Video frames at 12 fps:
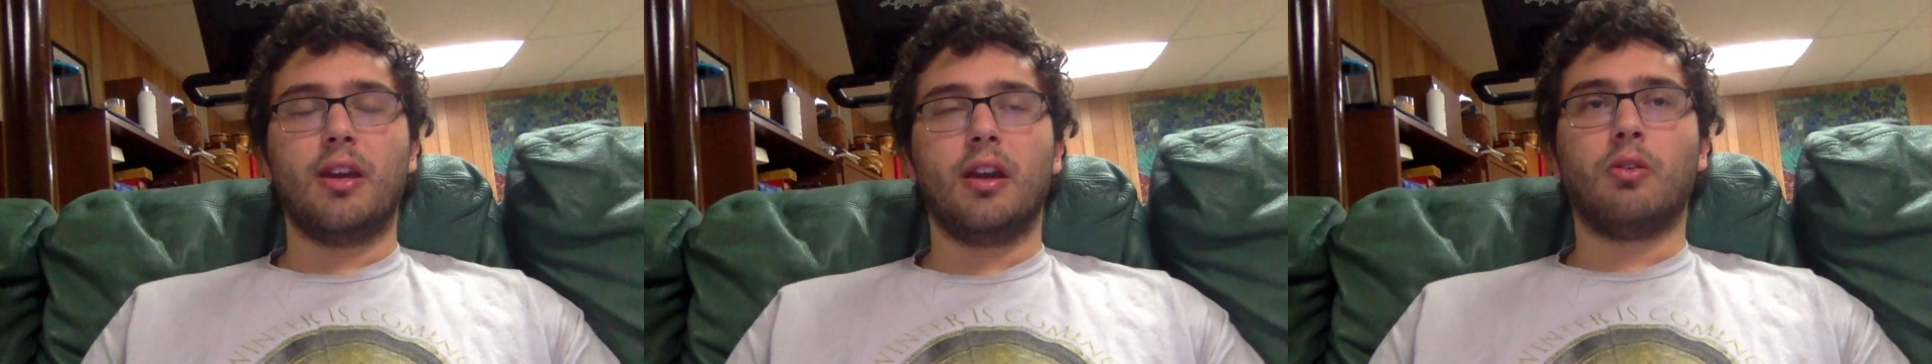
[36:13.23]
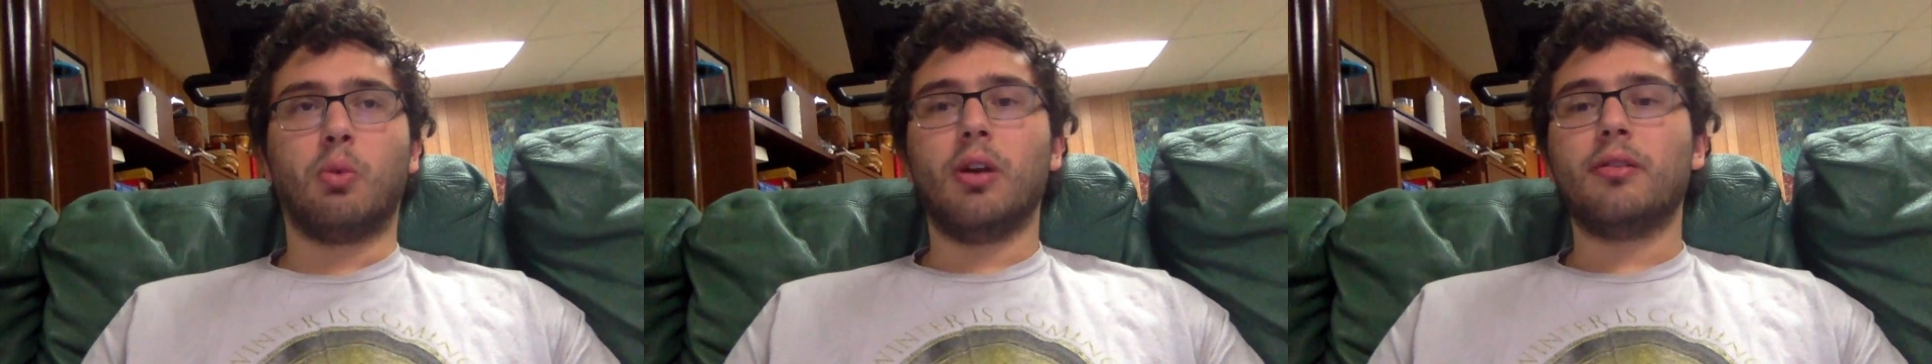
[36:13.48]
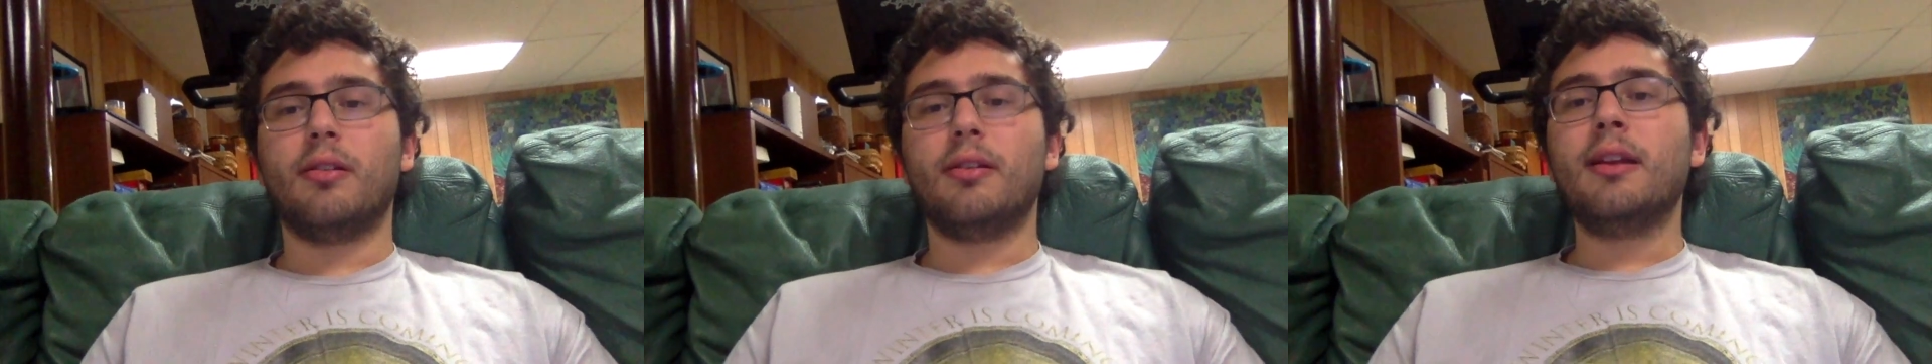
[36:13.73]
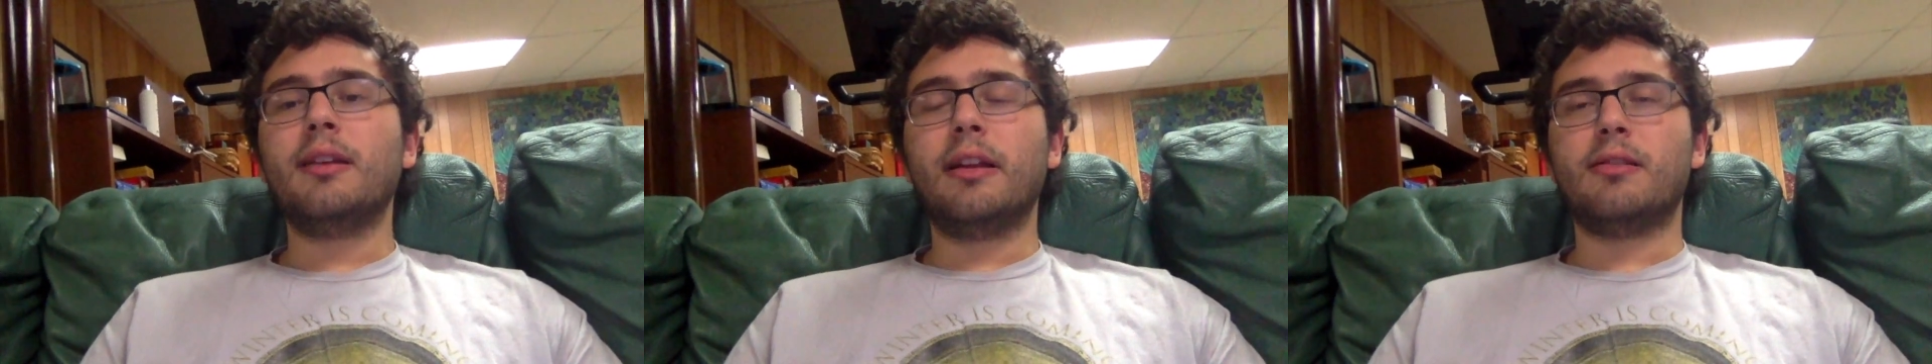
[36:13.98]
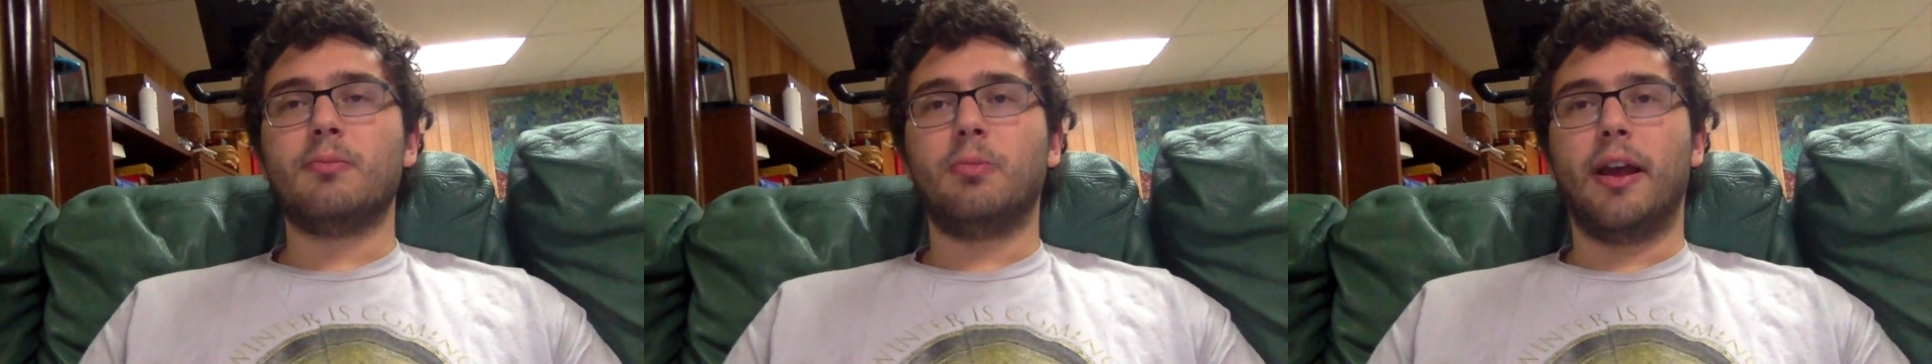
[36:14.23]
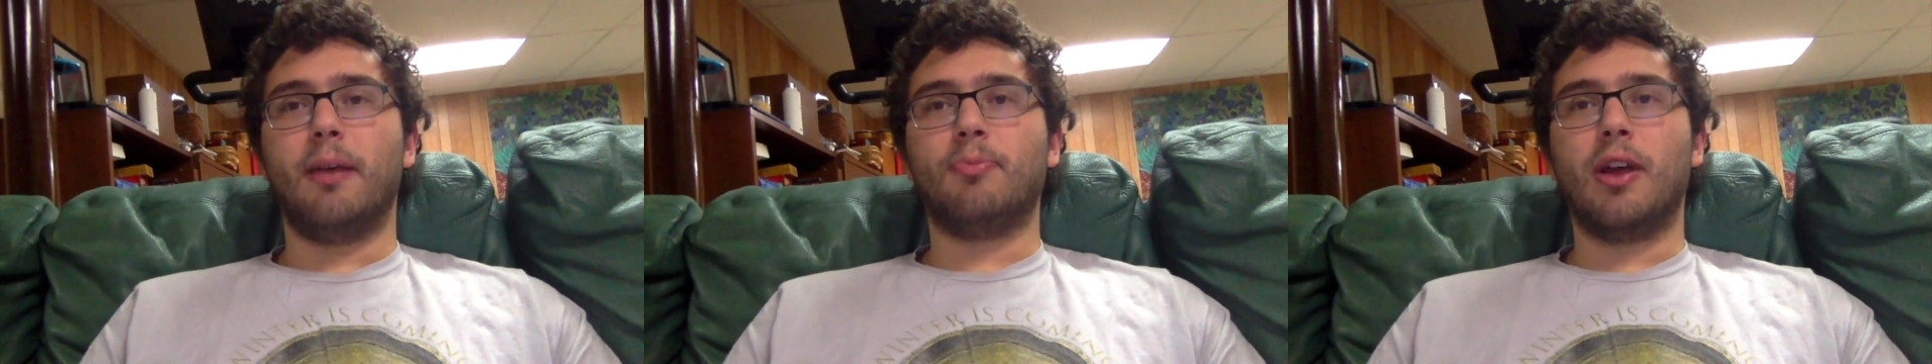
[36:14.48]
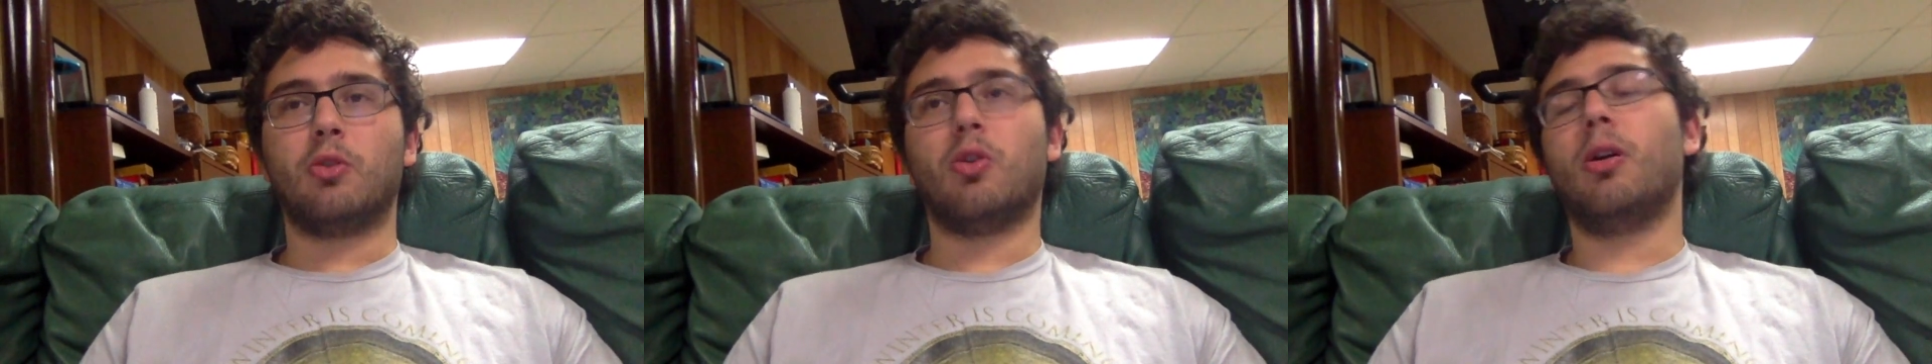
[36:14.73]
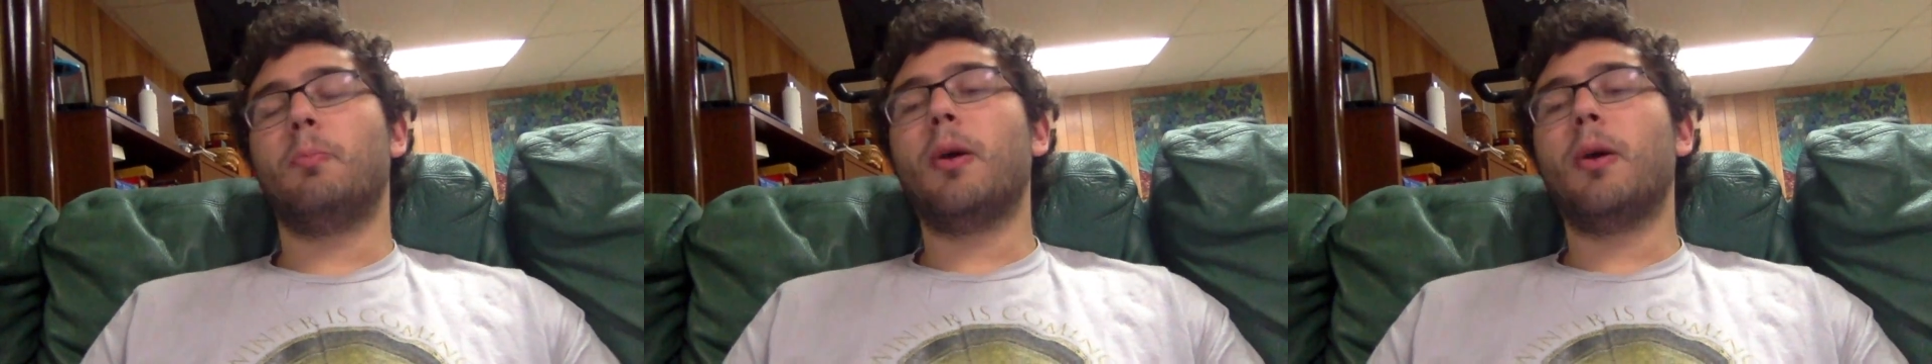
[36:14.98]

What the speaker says: the underworld, and he needs to play up that role.